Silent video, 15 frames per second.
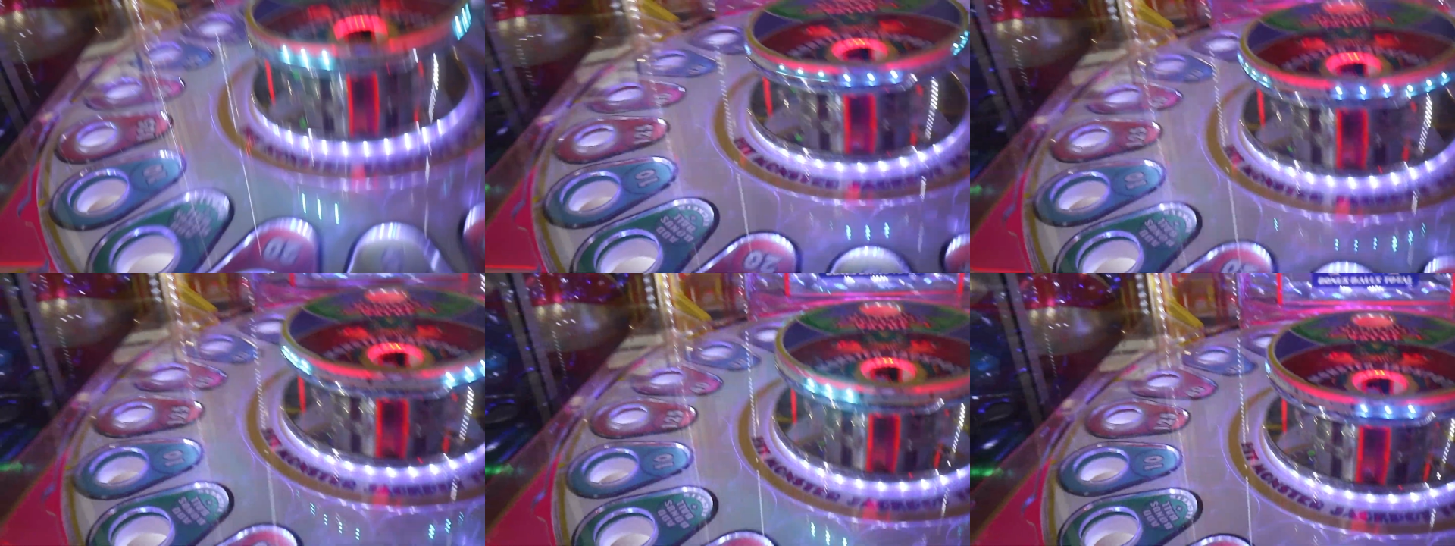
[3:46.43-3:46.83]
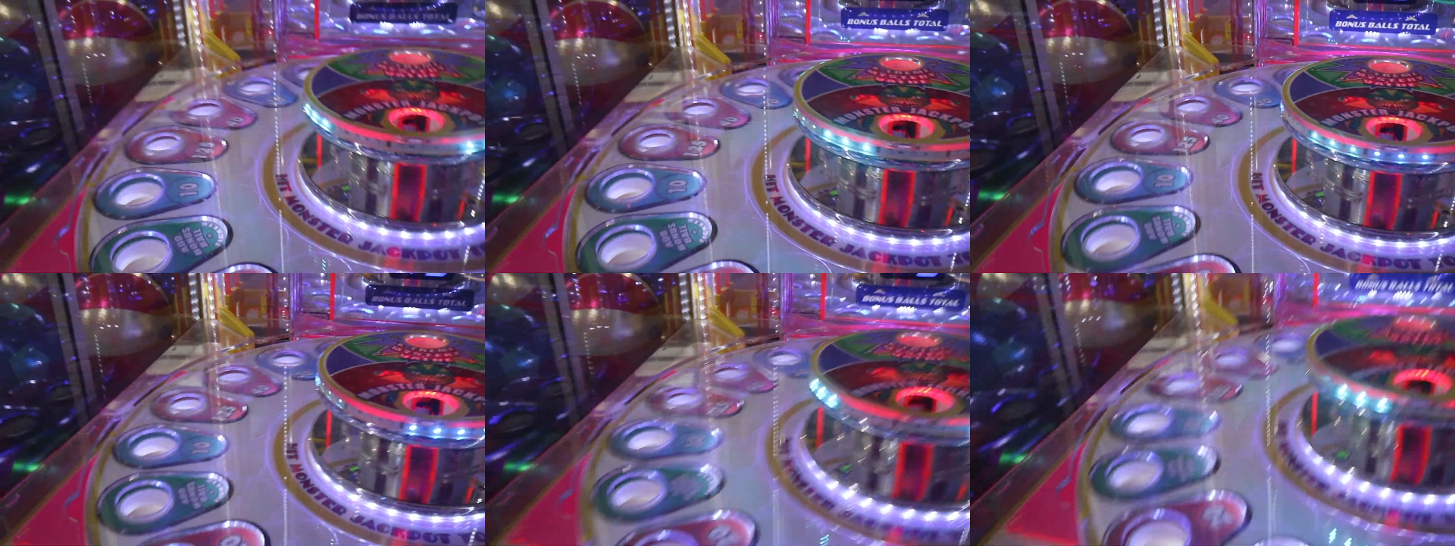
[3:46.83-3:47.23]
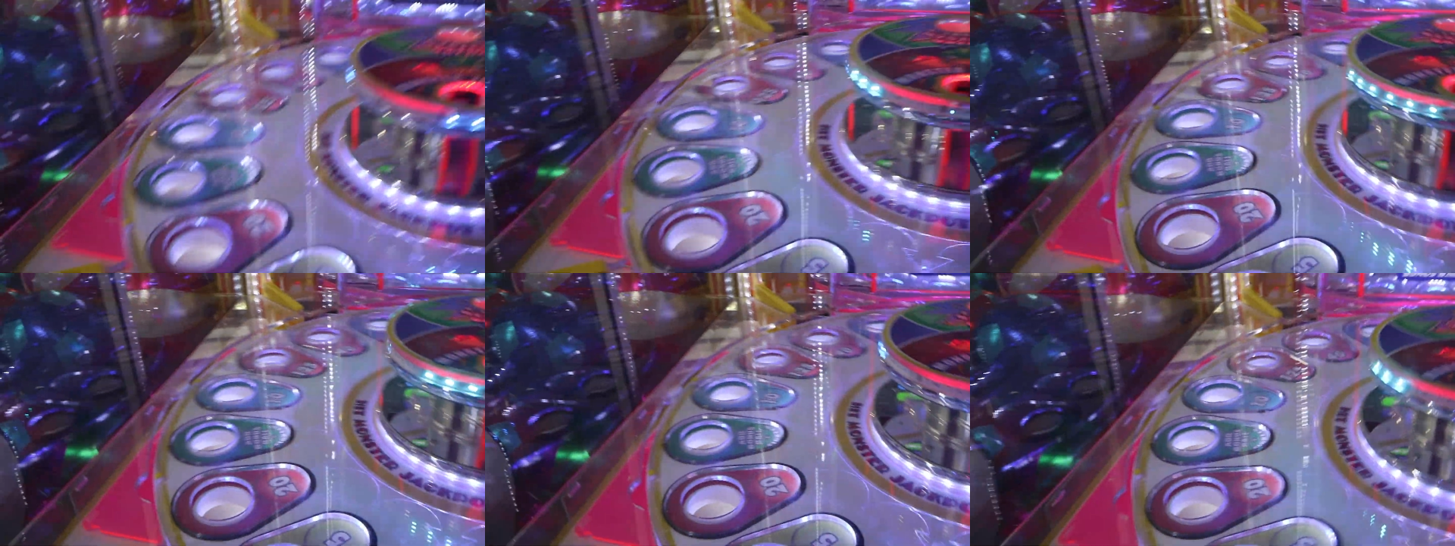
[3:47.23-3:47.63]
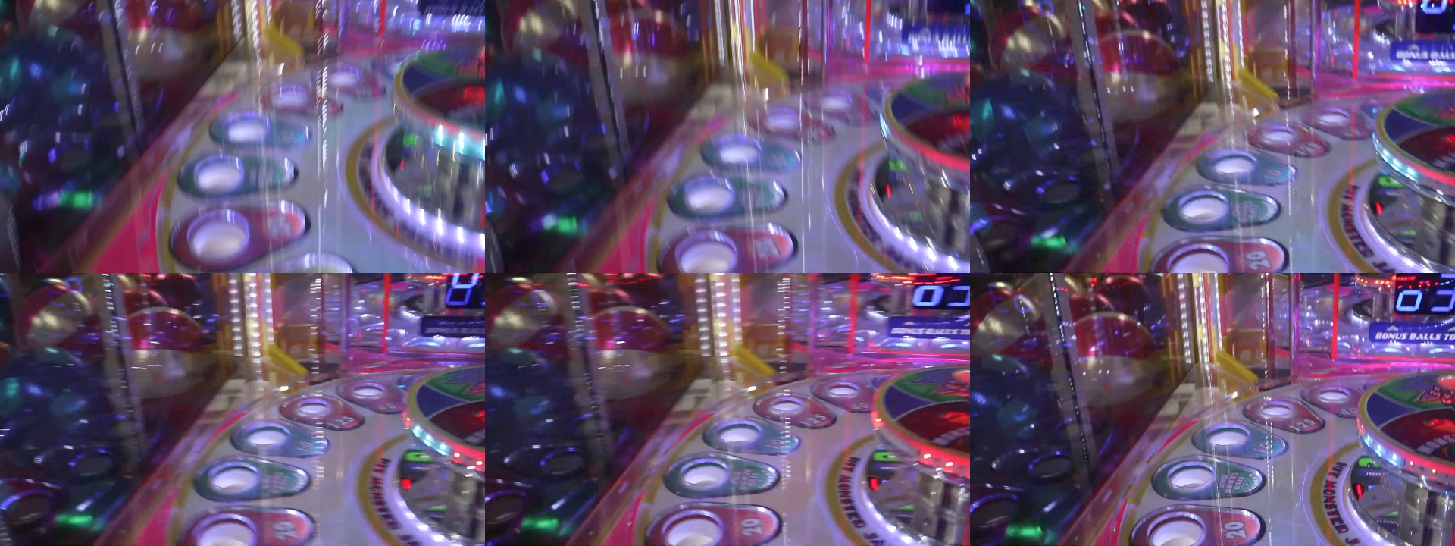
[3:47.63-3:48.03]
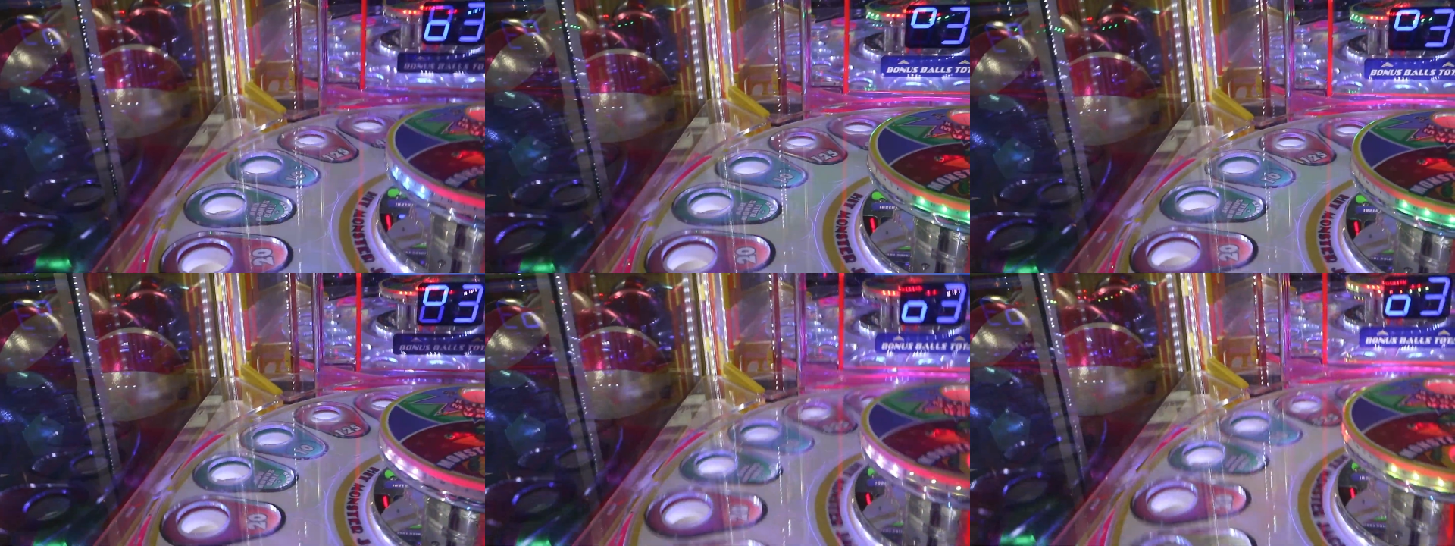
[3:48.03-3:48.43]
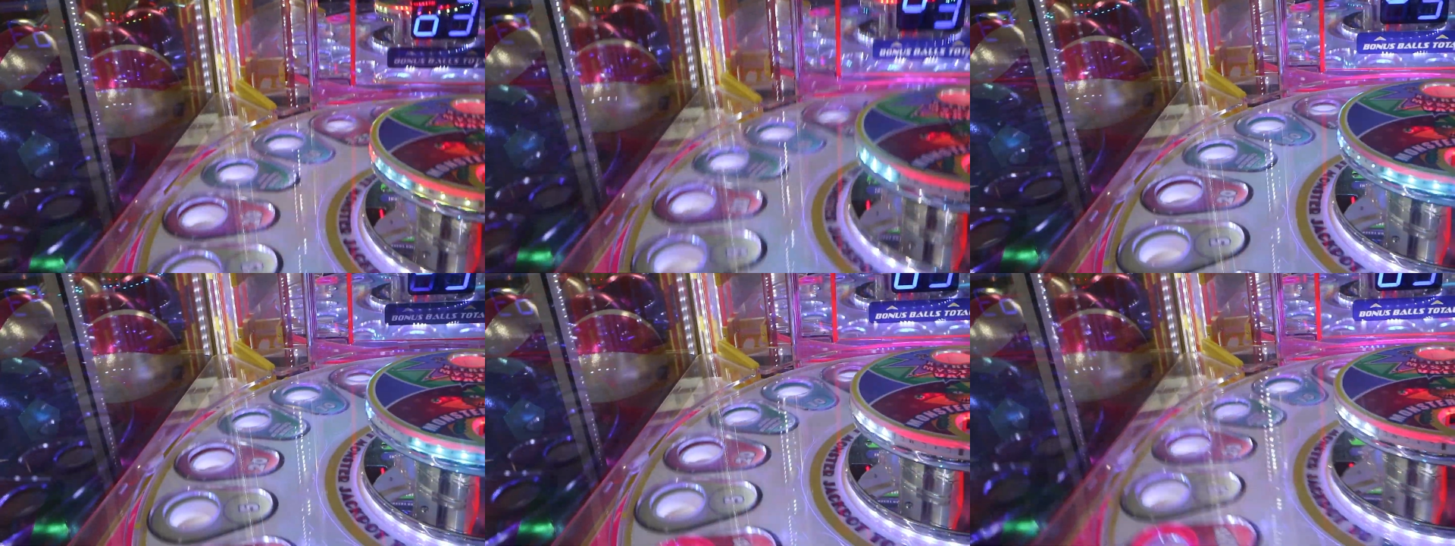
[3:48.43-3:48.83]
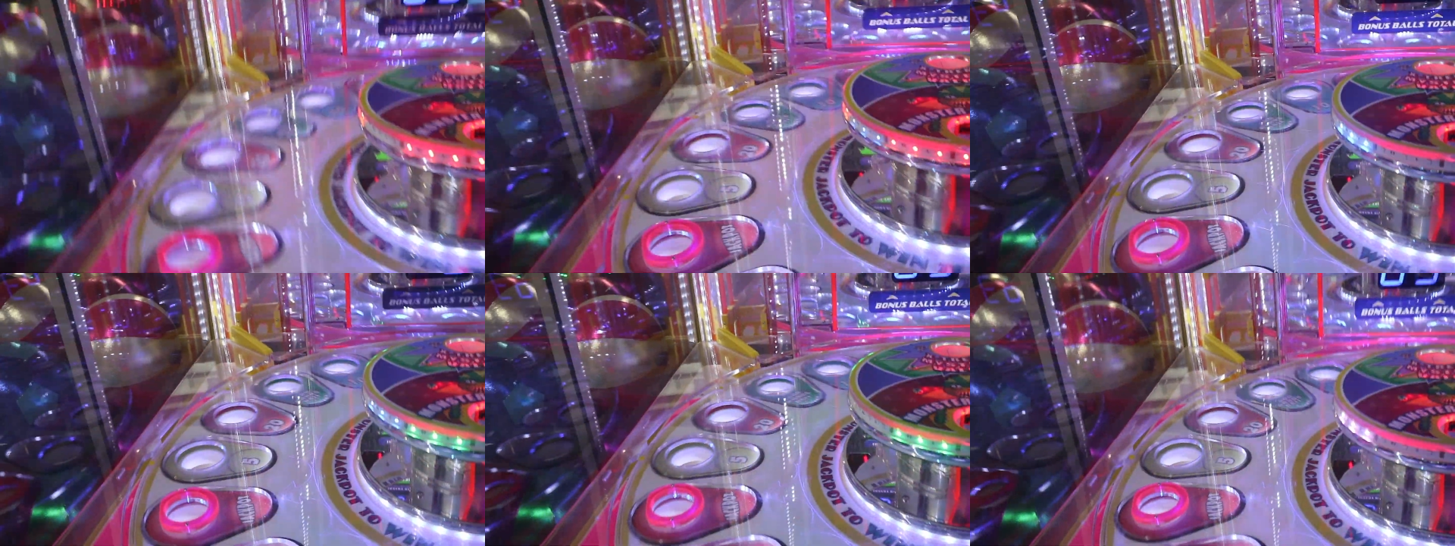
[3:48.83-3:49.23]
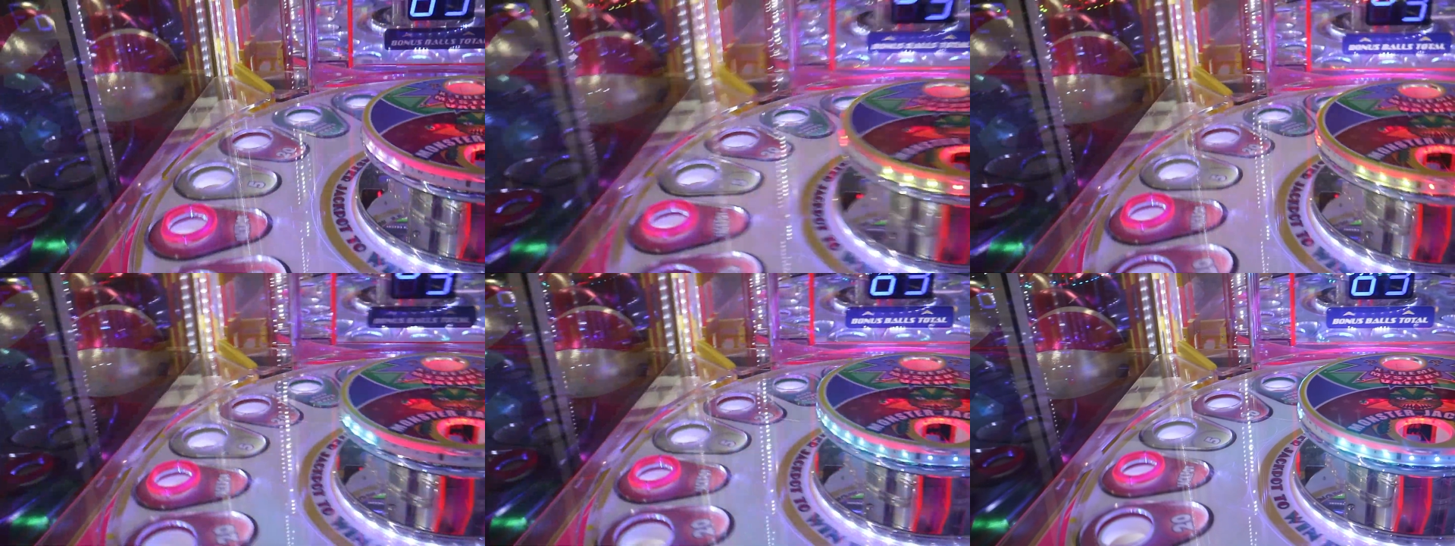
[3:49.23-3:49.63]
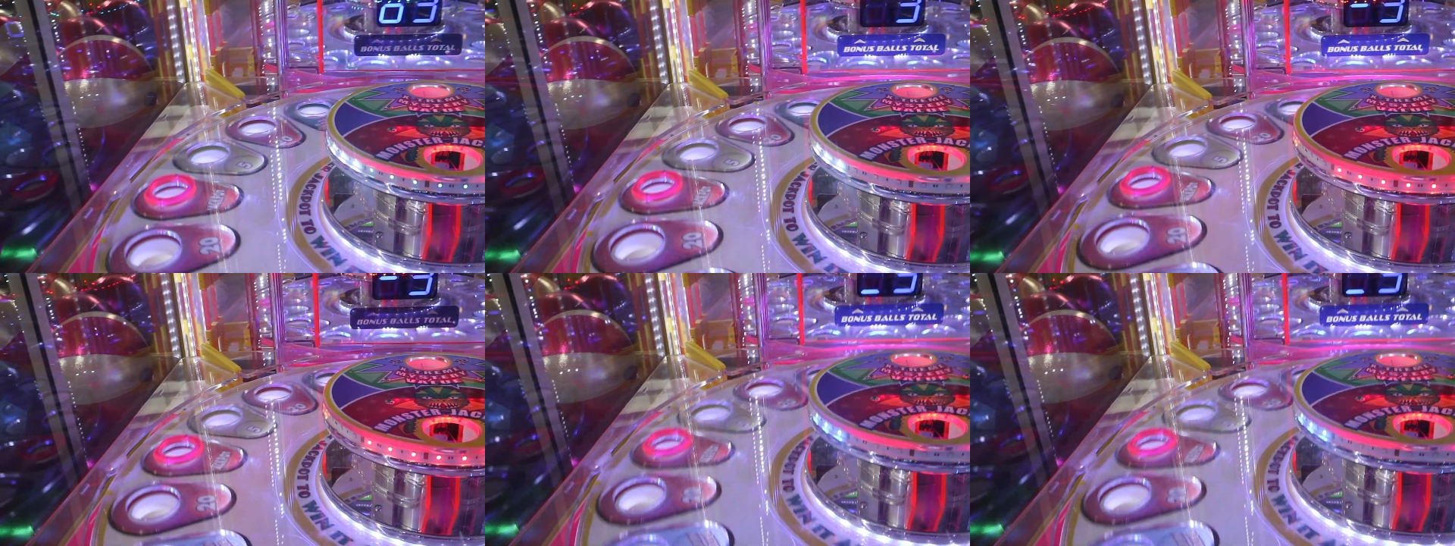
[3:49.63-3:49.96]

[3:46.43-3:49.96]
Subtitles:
Nobody's mouth can be seen.